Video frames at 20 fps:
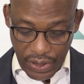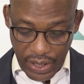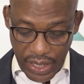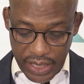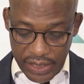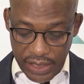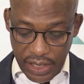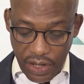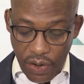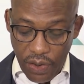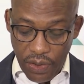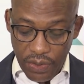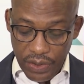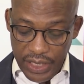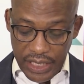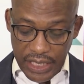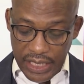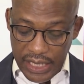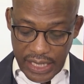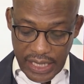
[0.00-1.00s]
As the
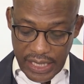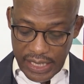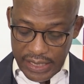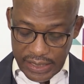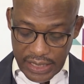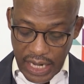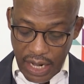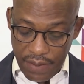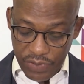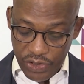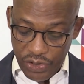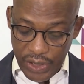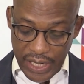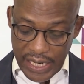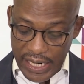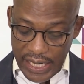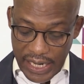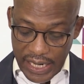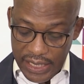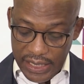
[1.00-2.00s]
old era has come to
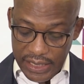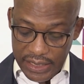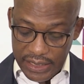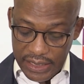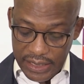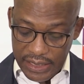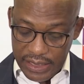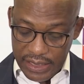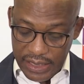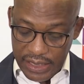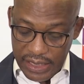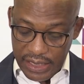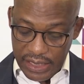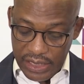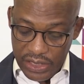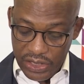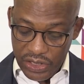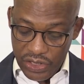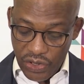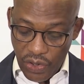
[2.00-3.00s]
an end,
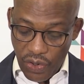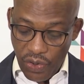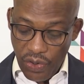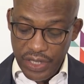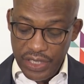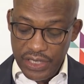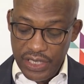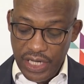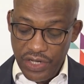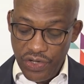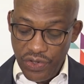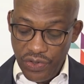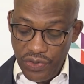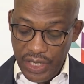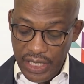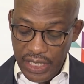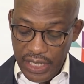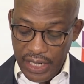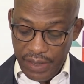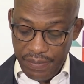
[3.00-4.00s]
so is a new
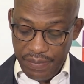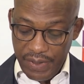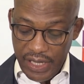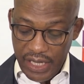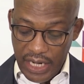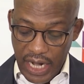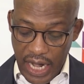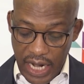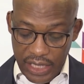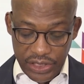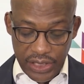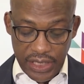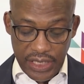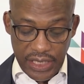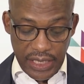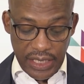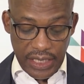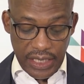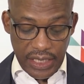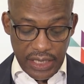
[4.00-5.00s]
era being ushered
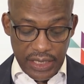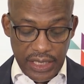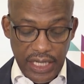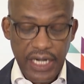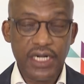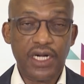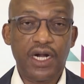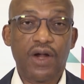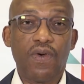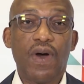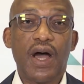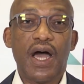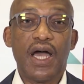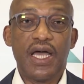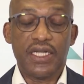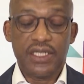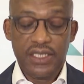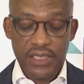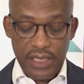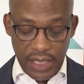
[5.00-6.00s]
in that
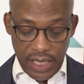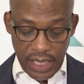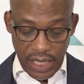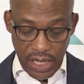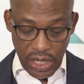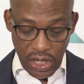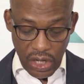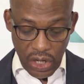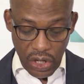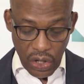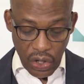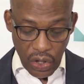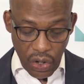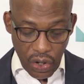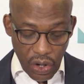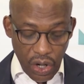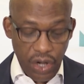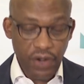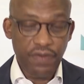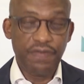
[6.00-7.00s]
requires all